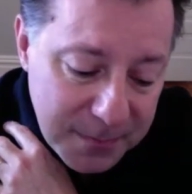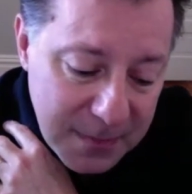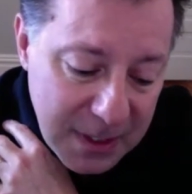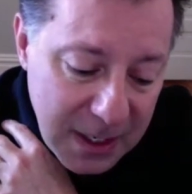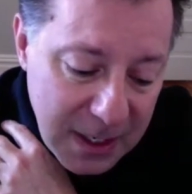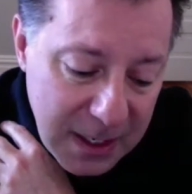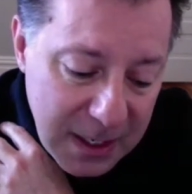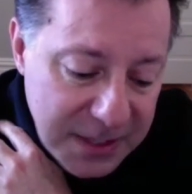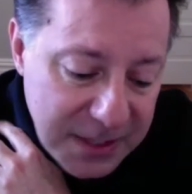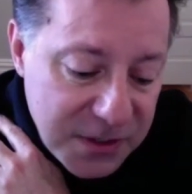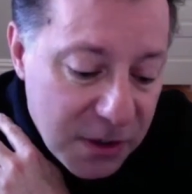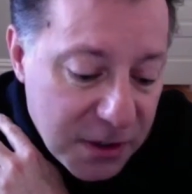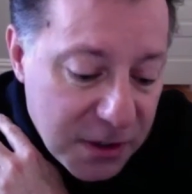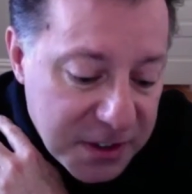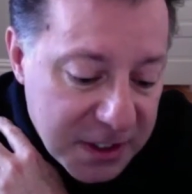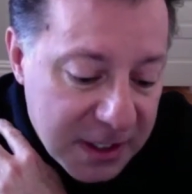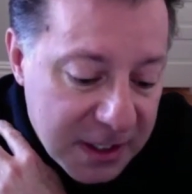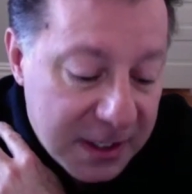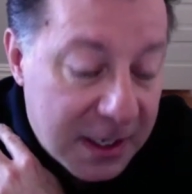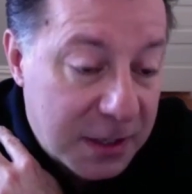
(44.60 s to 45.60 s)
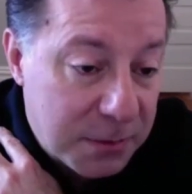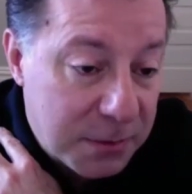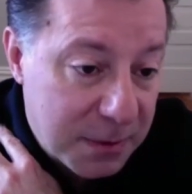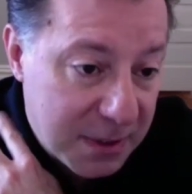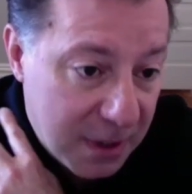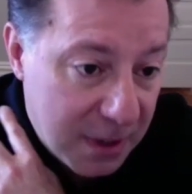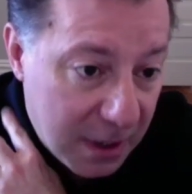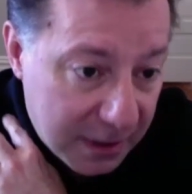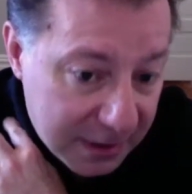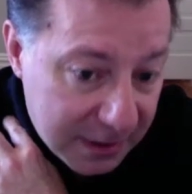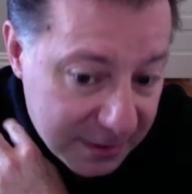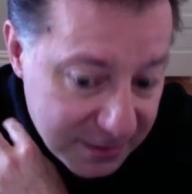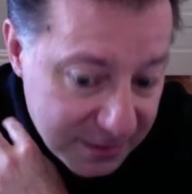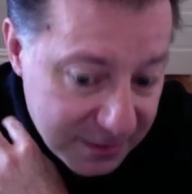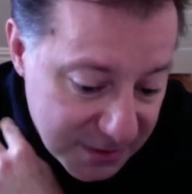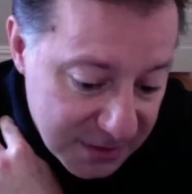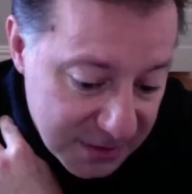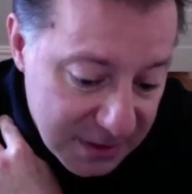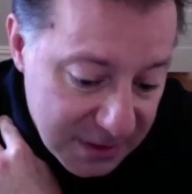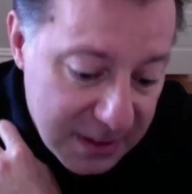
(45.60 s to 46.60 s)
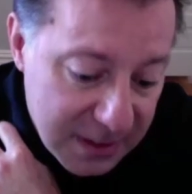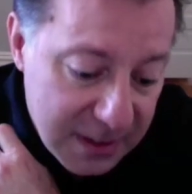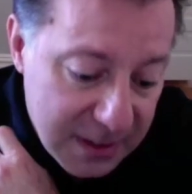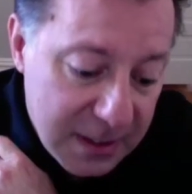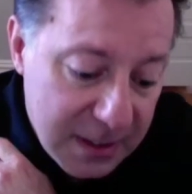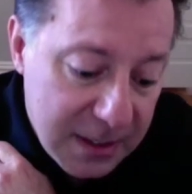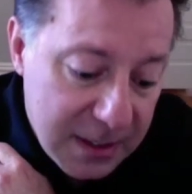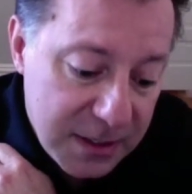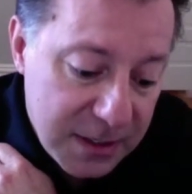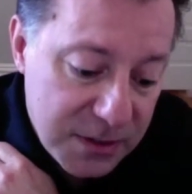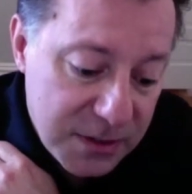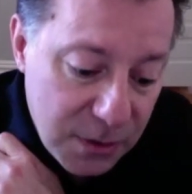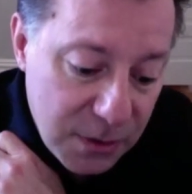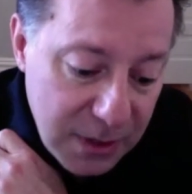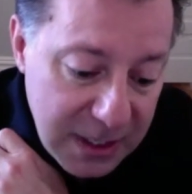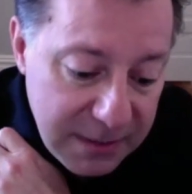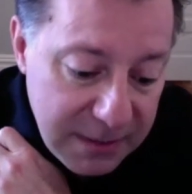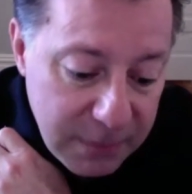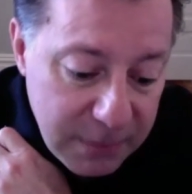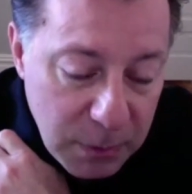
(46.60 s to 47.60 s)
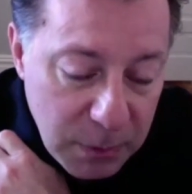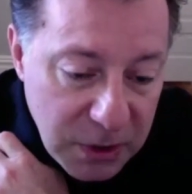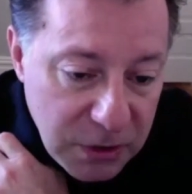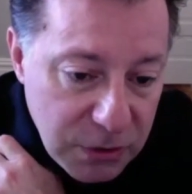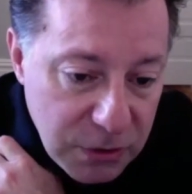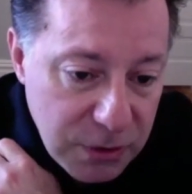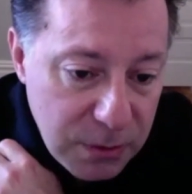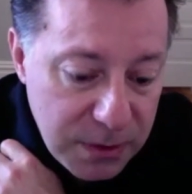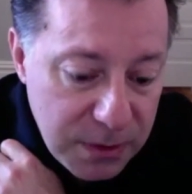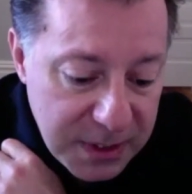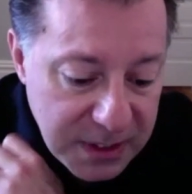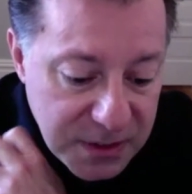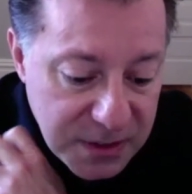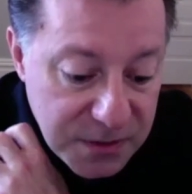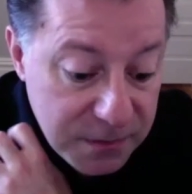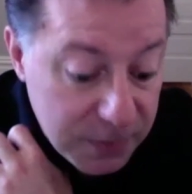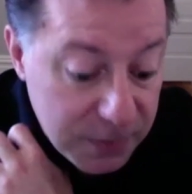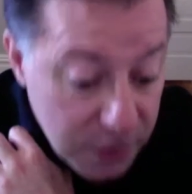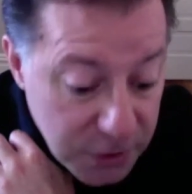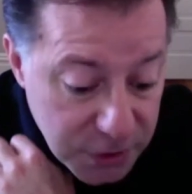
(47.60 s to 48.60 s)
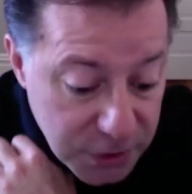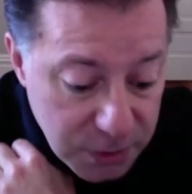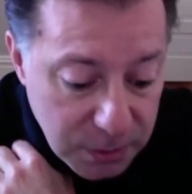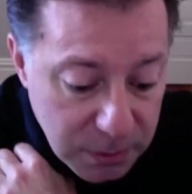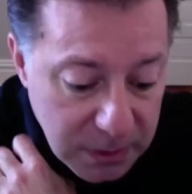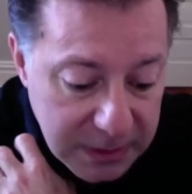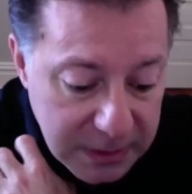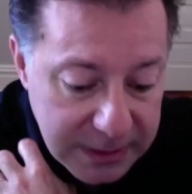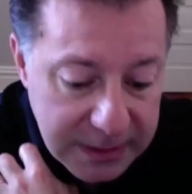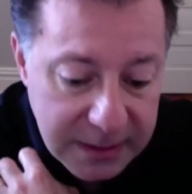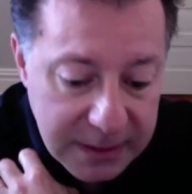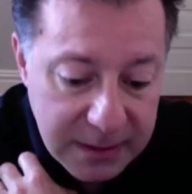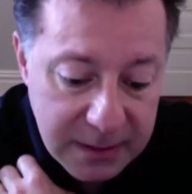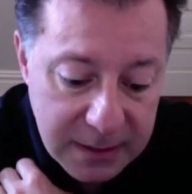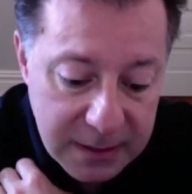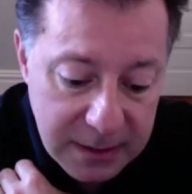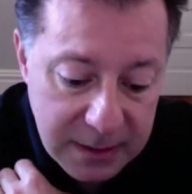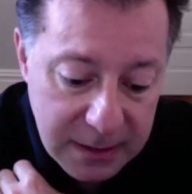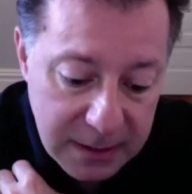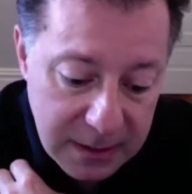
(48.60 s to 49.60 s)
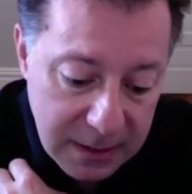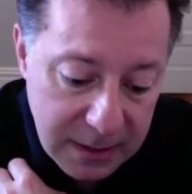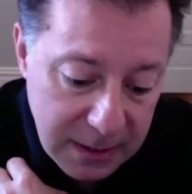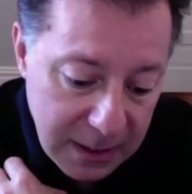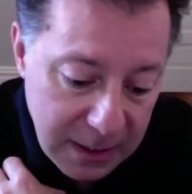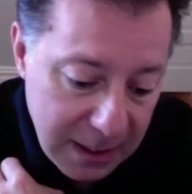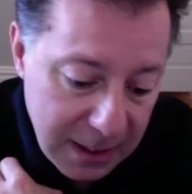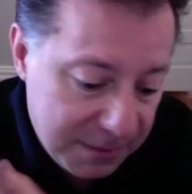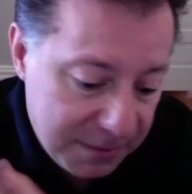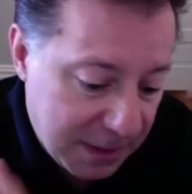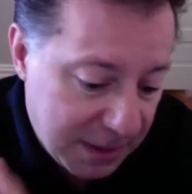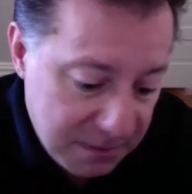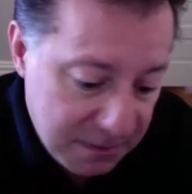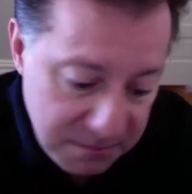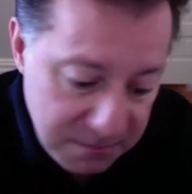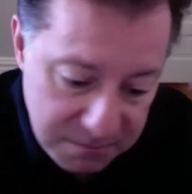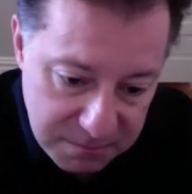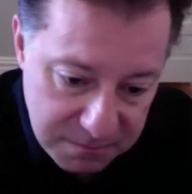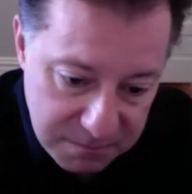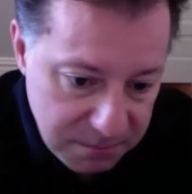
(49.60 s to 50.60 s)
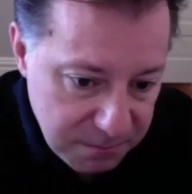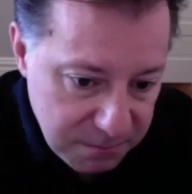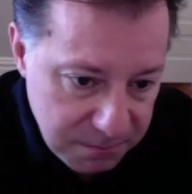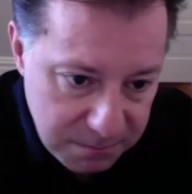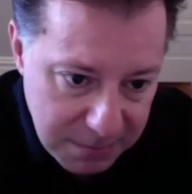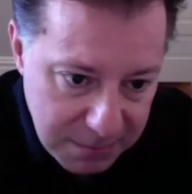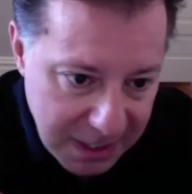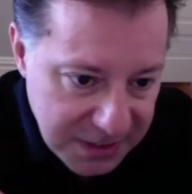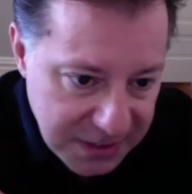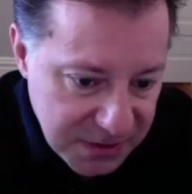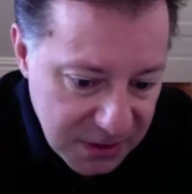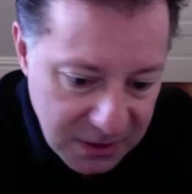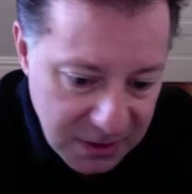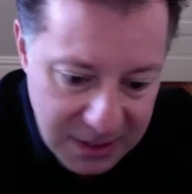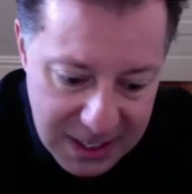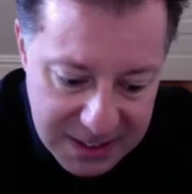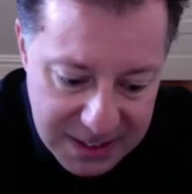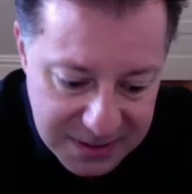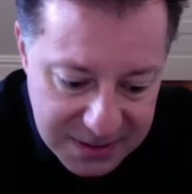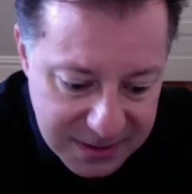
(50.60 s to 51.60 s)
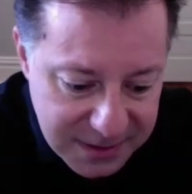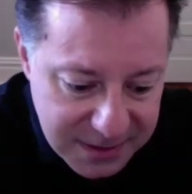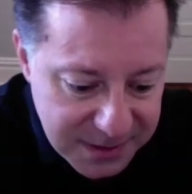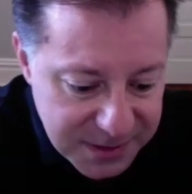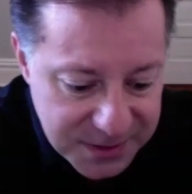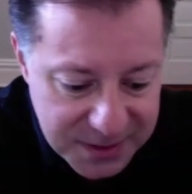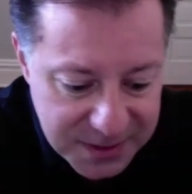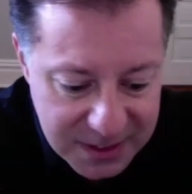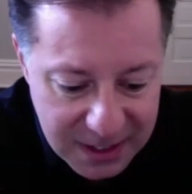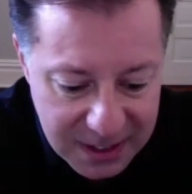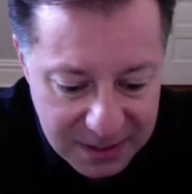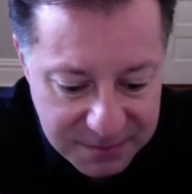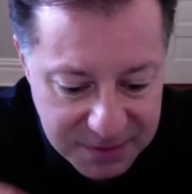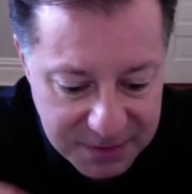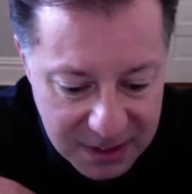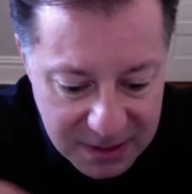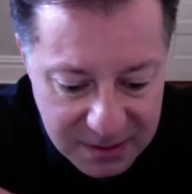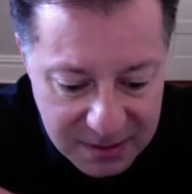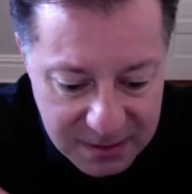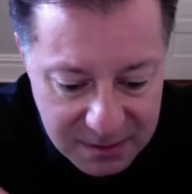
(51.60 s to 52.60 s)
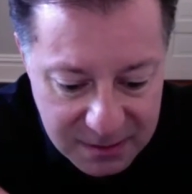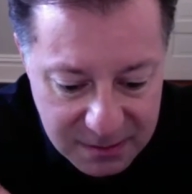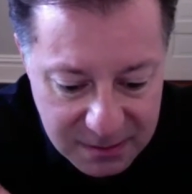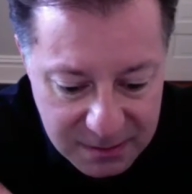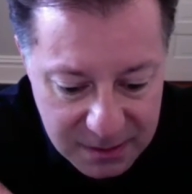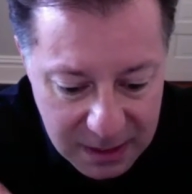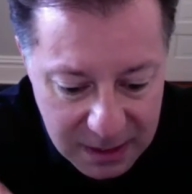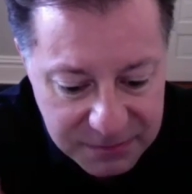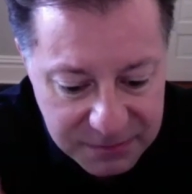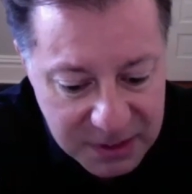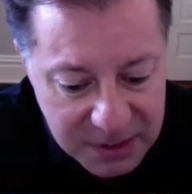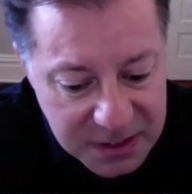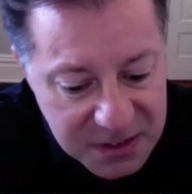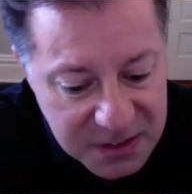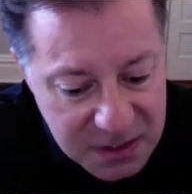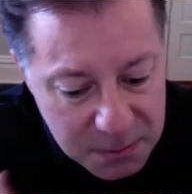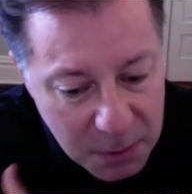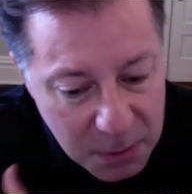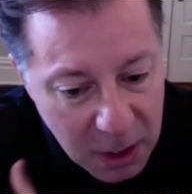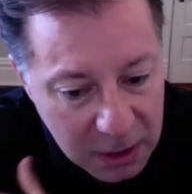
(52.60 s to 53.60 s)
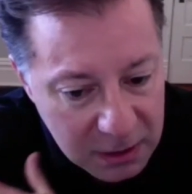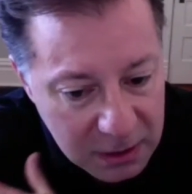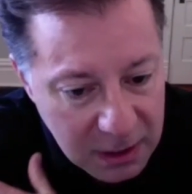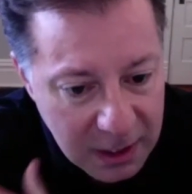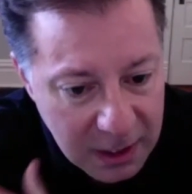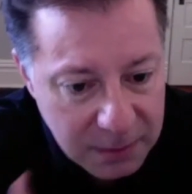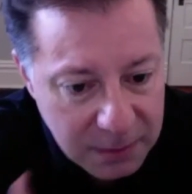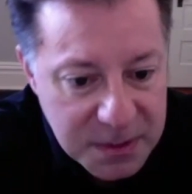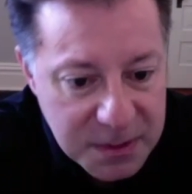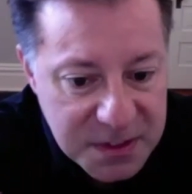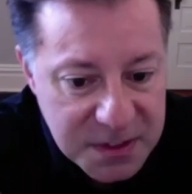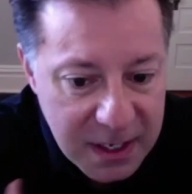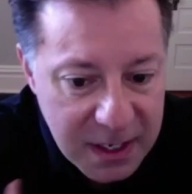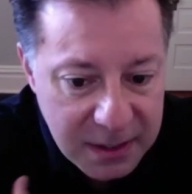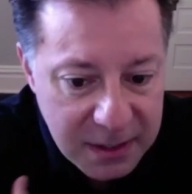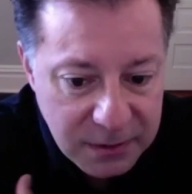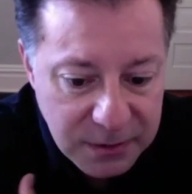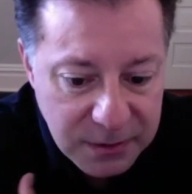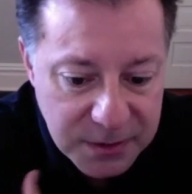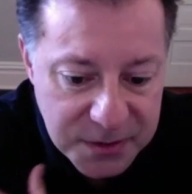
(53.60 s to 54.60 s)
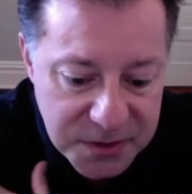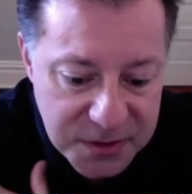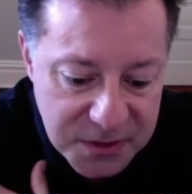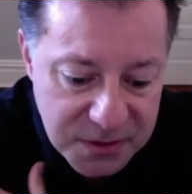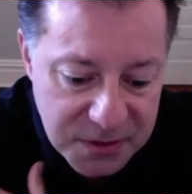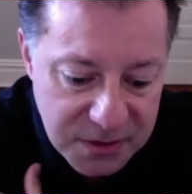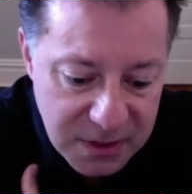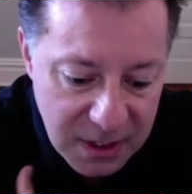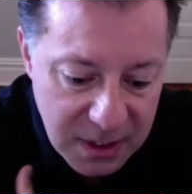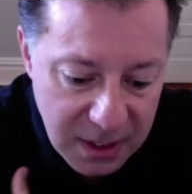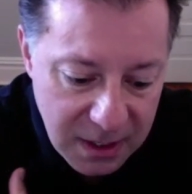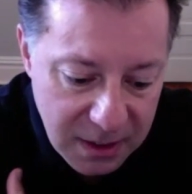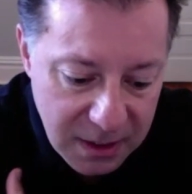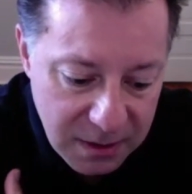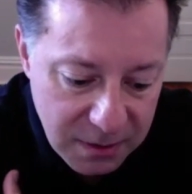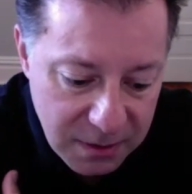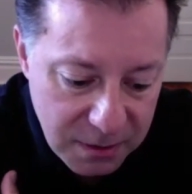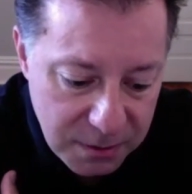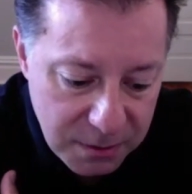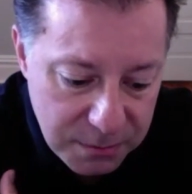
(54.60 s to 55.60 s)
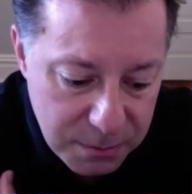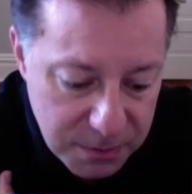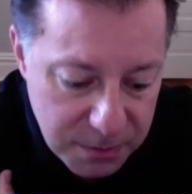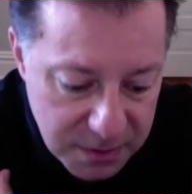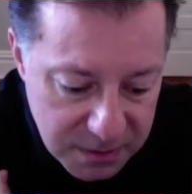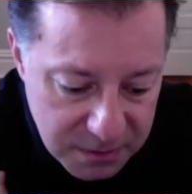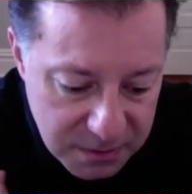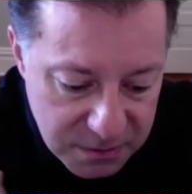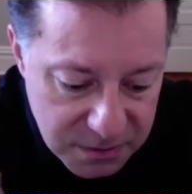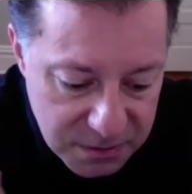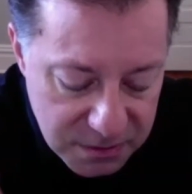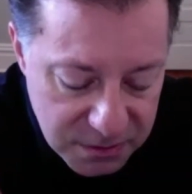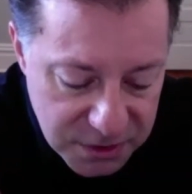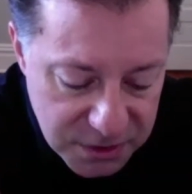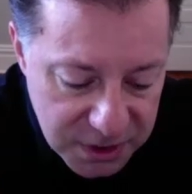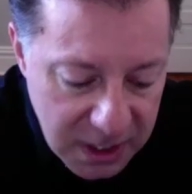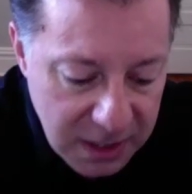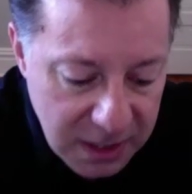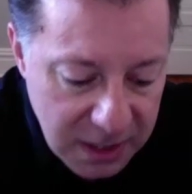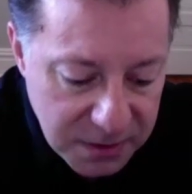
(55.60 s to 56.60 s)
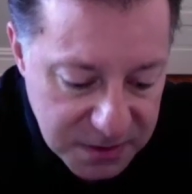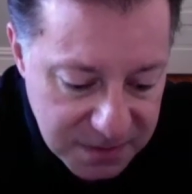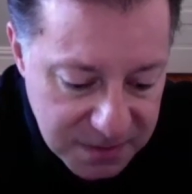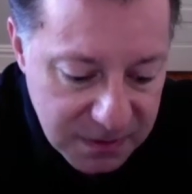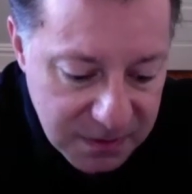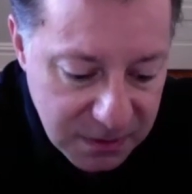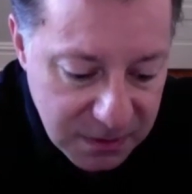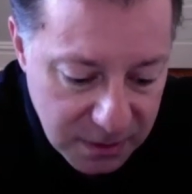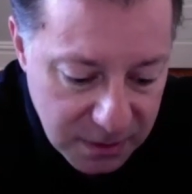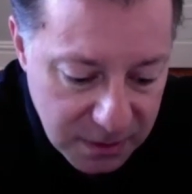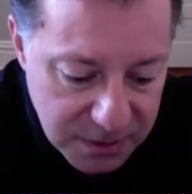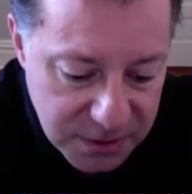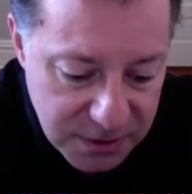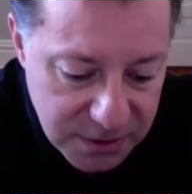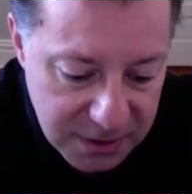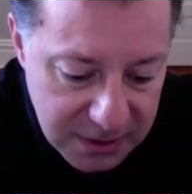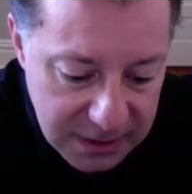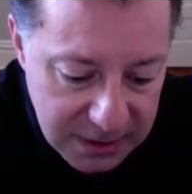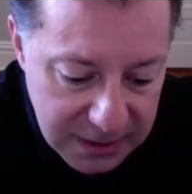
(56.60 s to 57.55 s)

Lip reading: it's hard to connect with an audience. Mm-hmm. So even when you do things virtually, I've had master classes and I've done some online recitals through the Chicago Symphony Orchestra.